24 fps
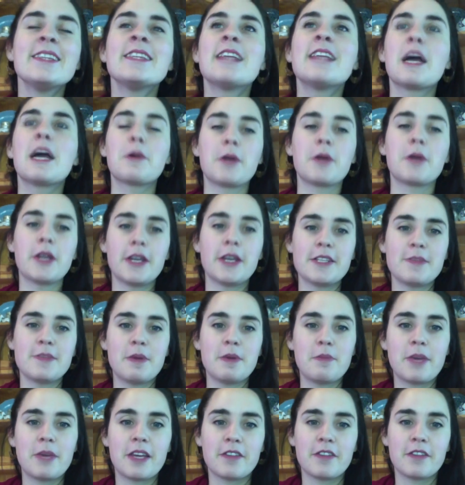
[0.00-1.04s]
I want her to be
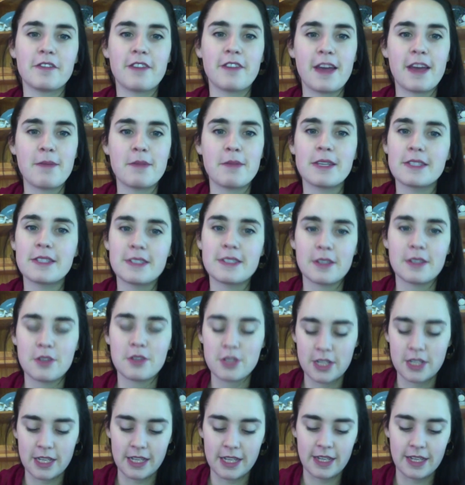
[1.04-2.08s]
big and famous, so
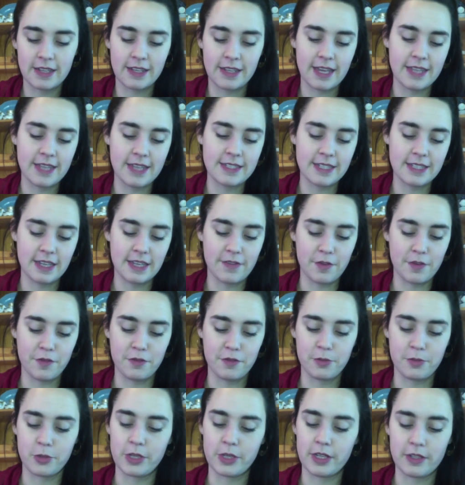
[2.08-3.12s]
she gets to give
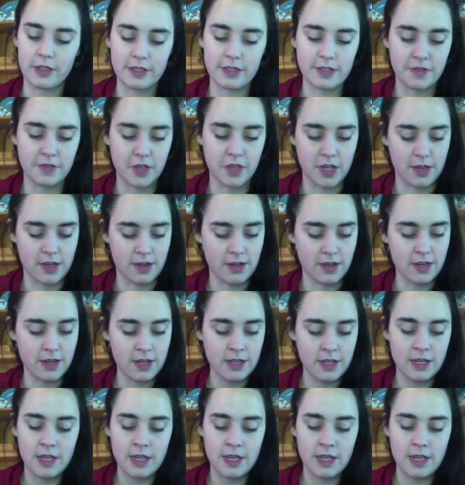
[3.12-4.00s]
everybody lots of yarn.